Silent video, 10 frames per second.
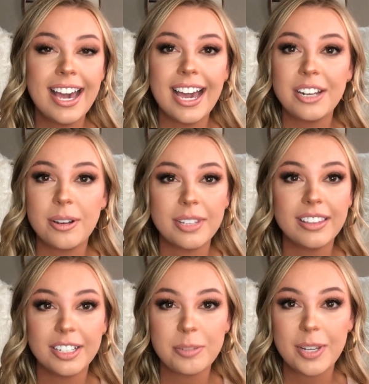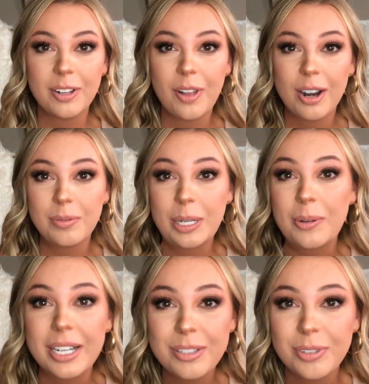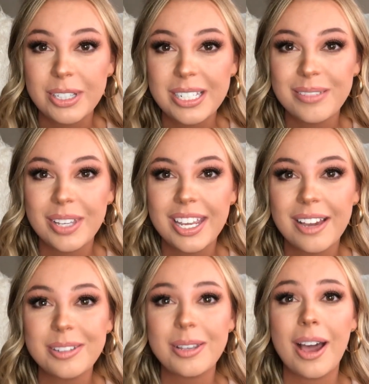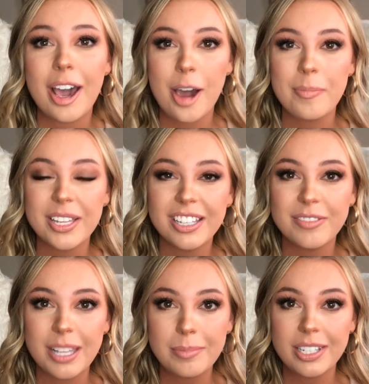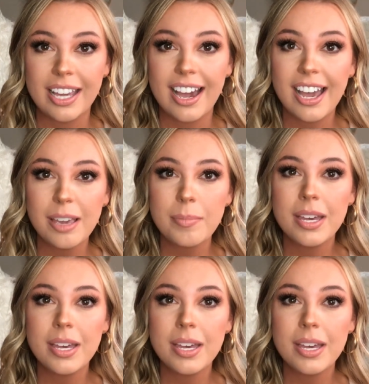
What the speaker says: I know that there's been a lot of requests for this video, so I hope it lives up to the hype.